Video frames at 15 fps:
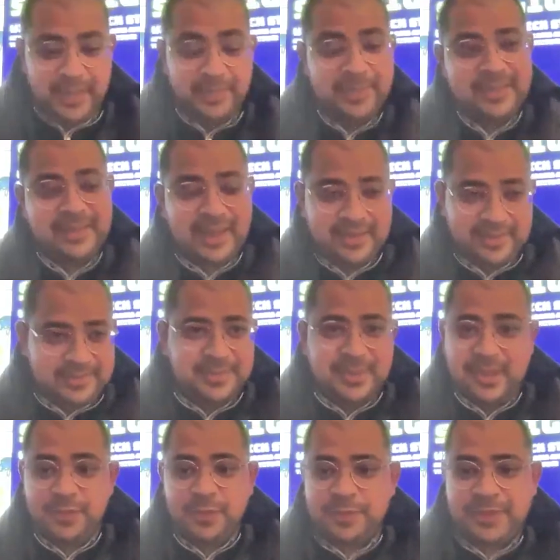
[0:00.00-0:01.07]
I mean,
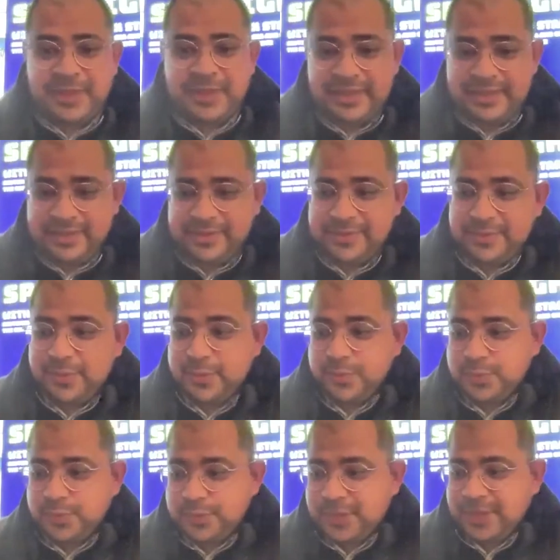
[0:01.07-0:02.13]
that would be great
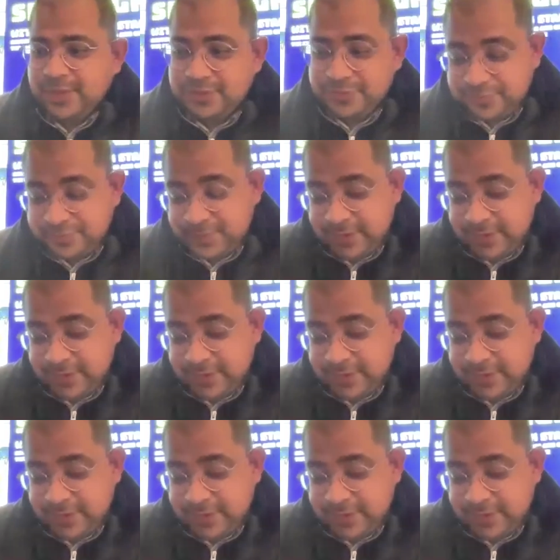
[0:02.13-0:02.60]
to kind of,